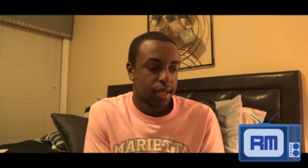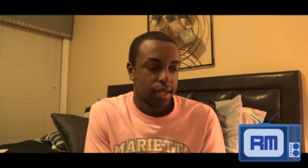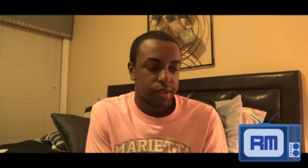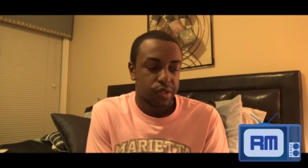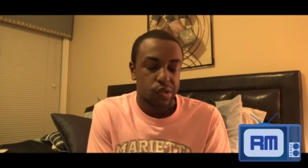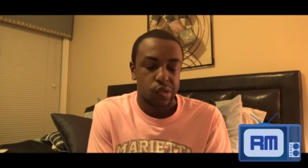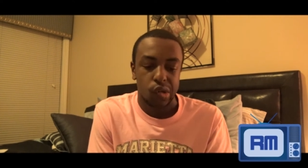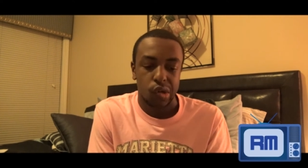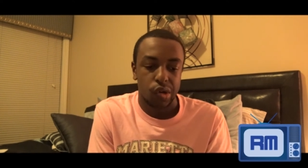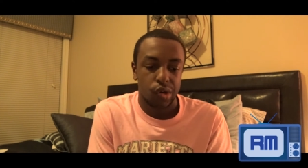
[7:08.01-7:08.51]

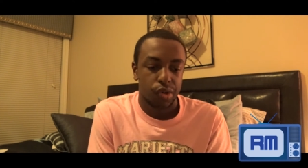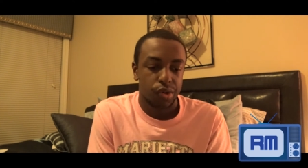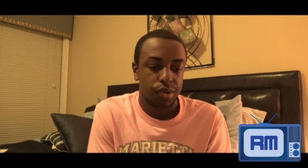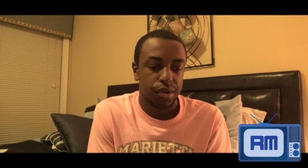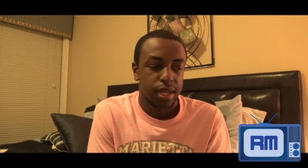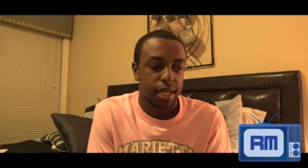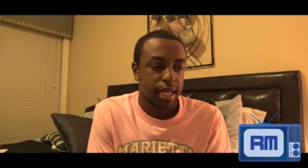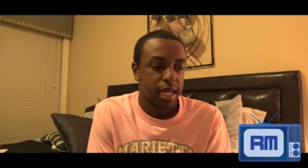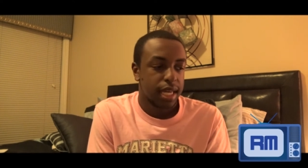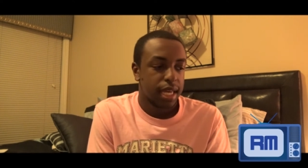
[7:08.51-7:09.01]
So
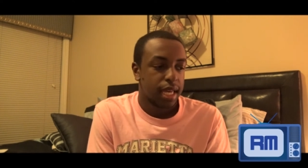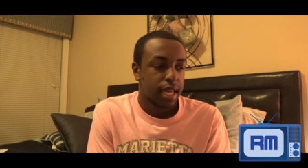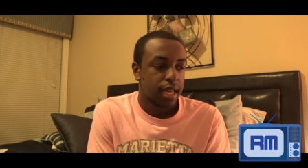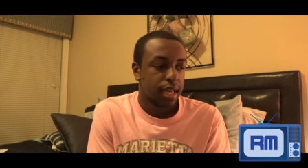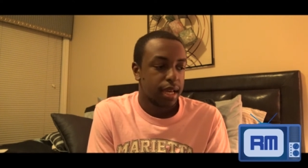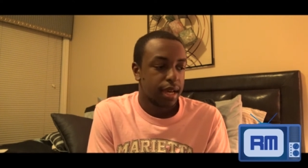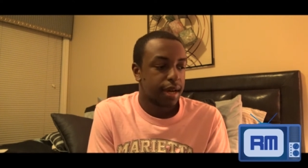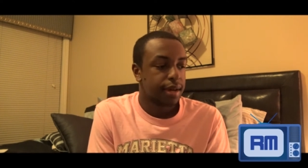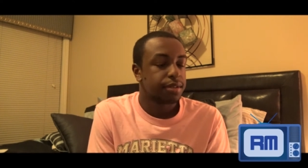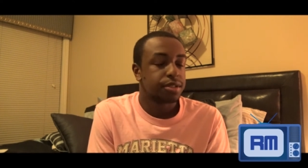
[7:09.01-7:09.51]

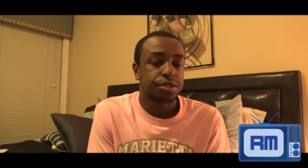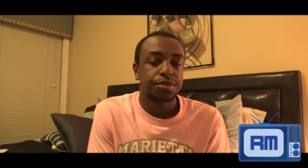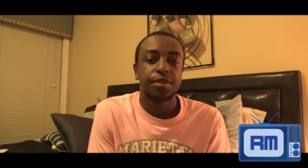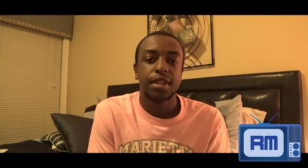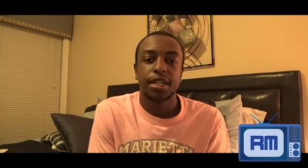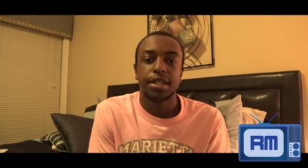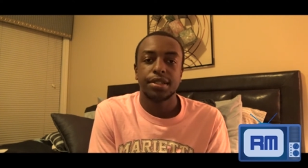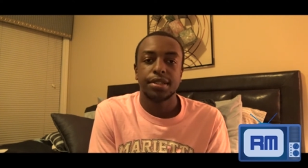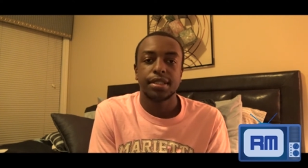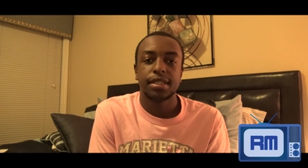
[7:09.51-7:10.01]
I was
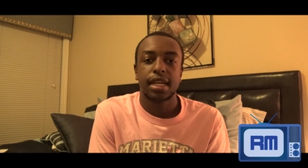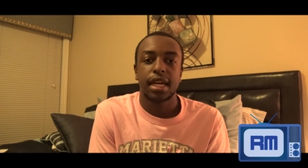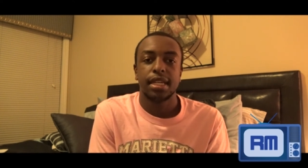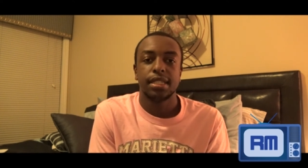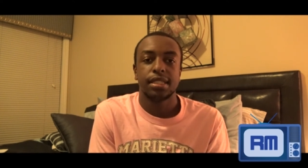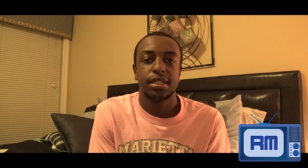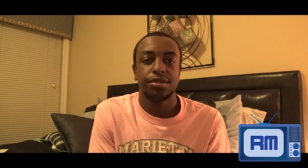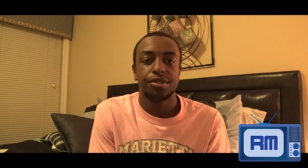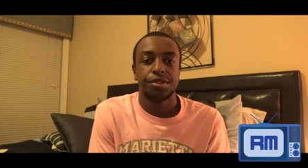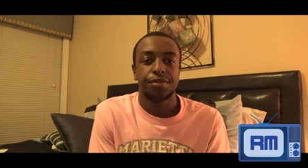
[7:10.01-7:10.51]
one of those
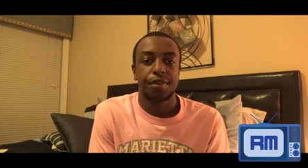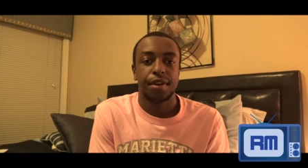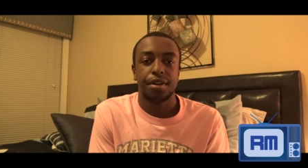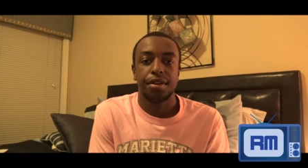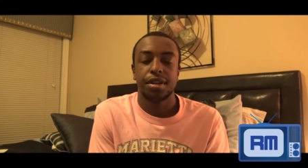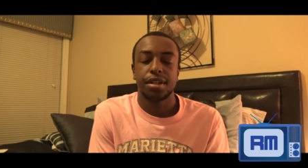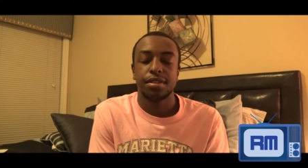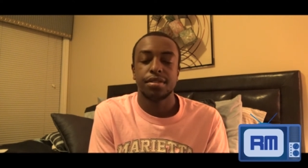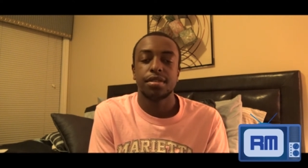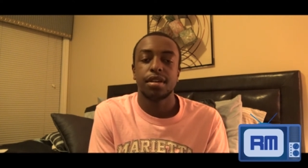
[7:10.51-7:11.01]
guys that was
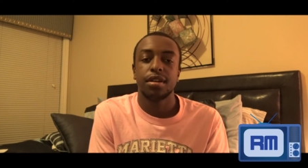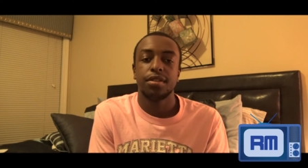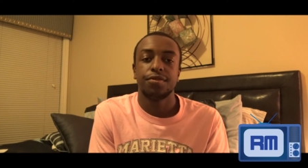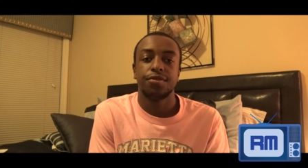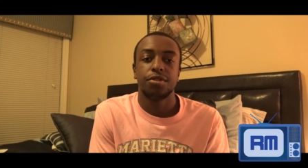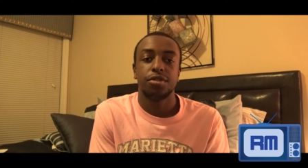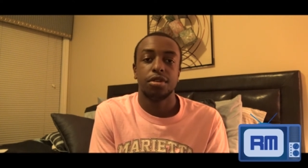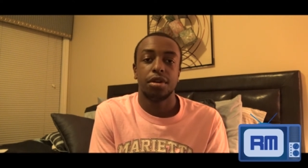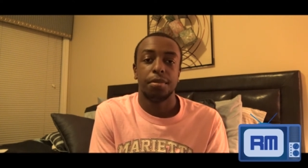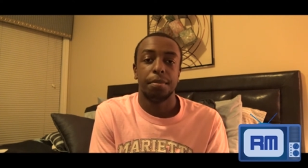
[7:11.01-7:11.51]
very concerned
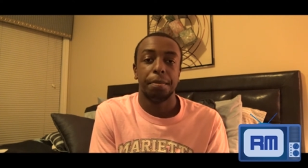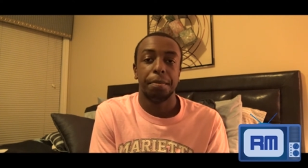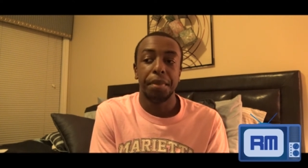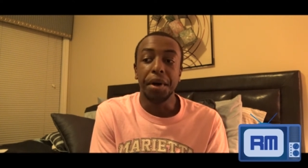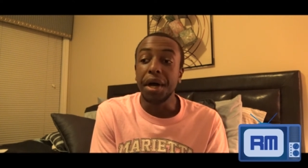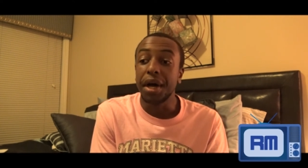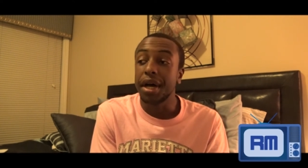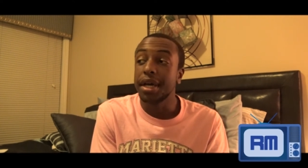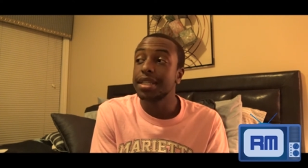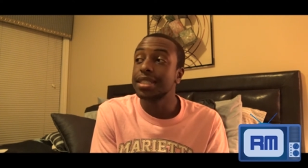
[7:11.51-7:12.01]
for him.
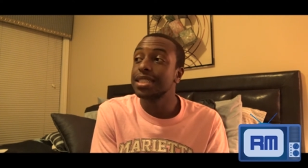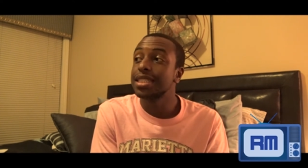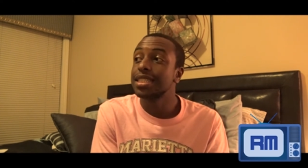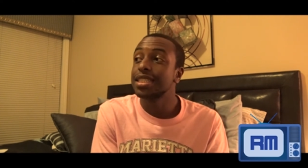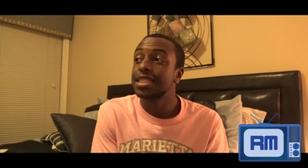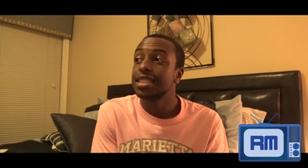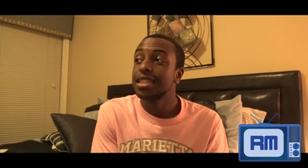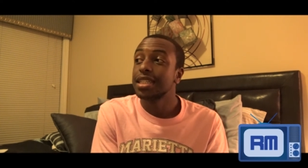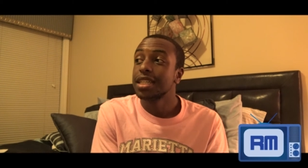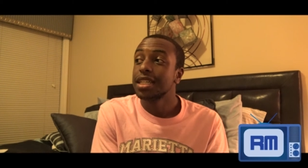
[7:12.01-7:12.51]
But
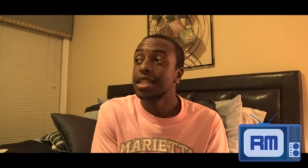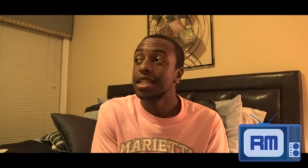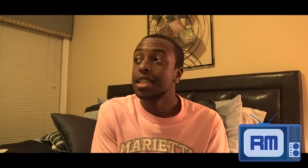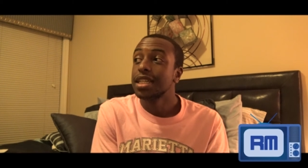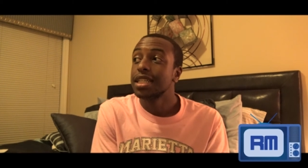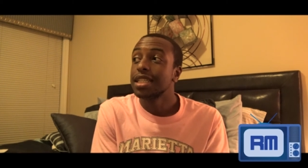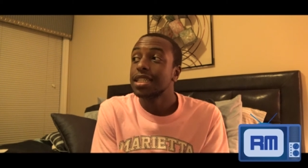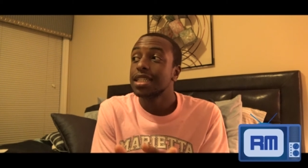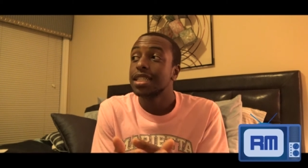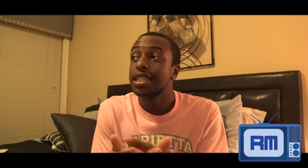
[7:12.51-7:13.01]

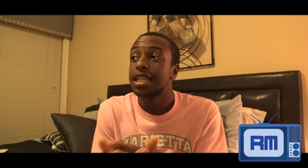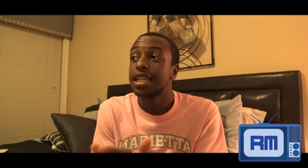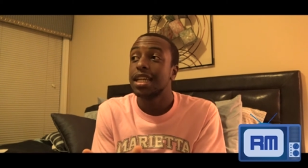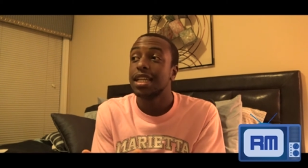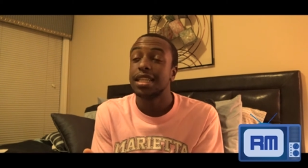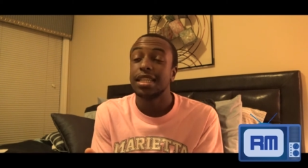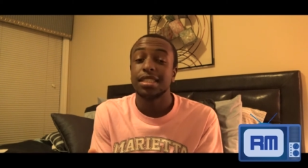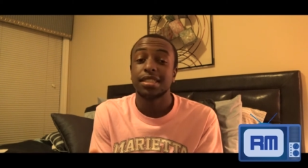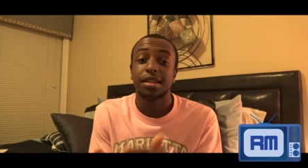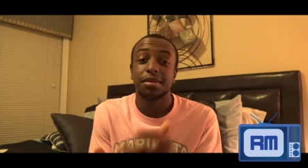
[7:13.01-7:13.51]
looking
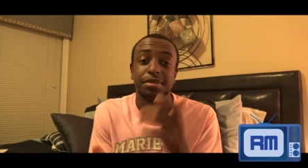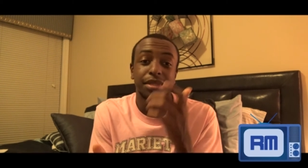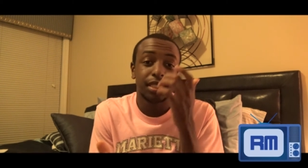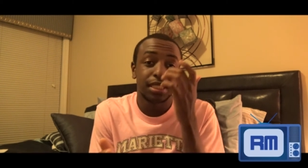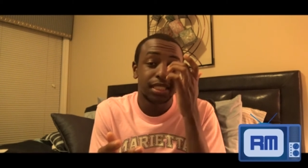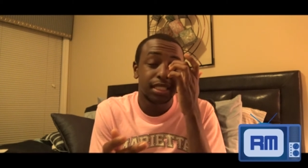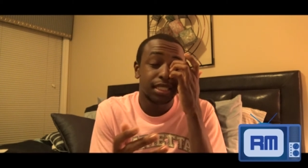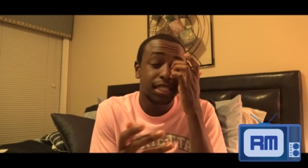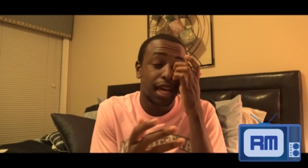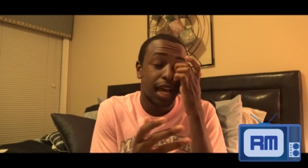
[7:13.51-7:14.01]
at this, I'm
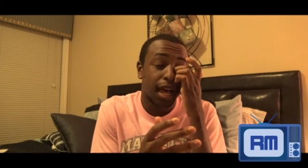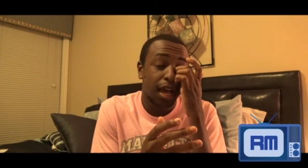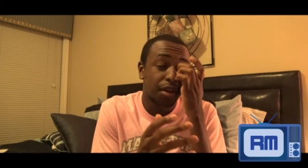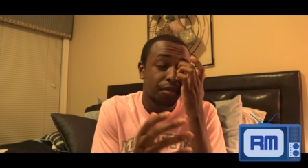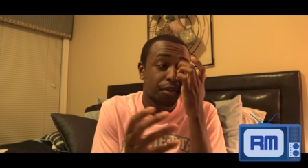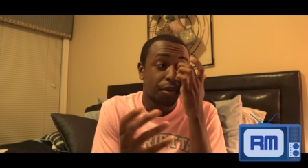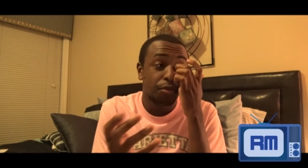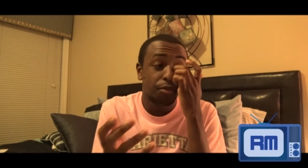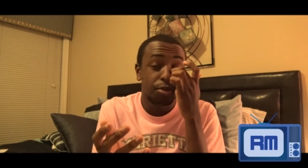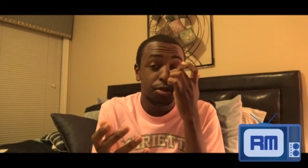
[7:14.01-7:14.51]
seeing the high
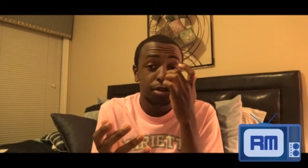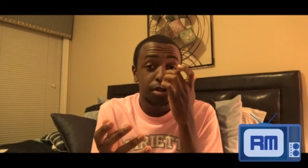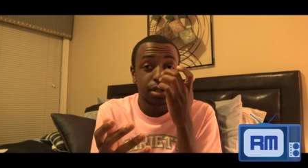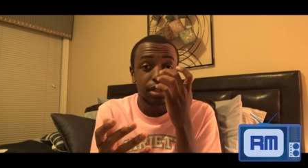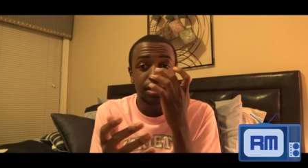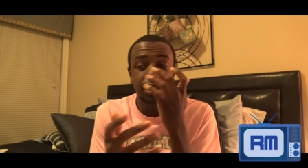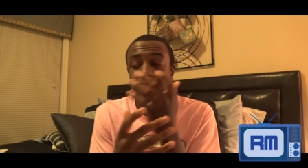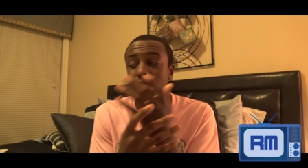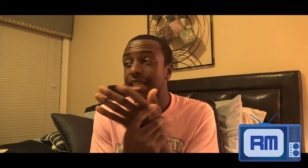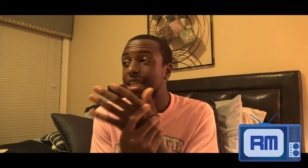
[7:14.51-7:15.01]

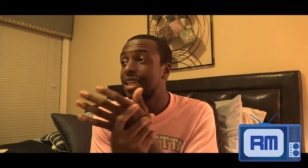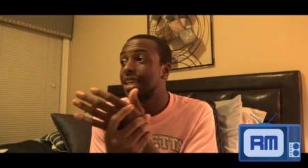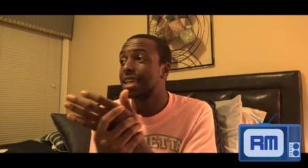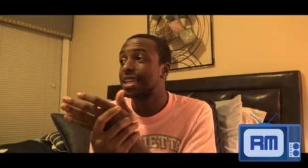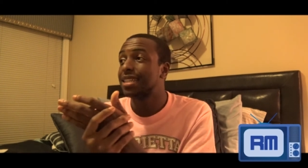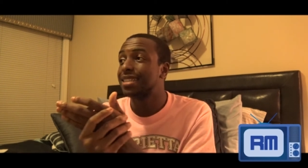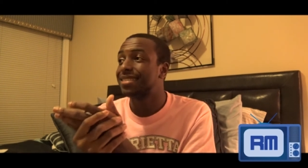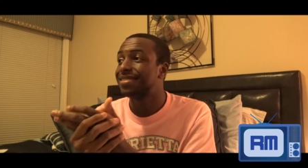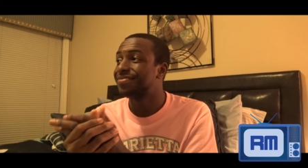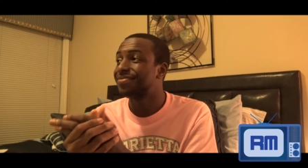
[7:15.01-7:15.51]
reward, looking at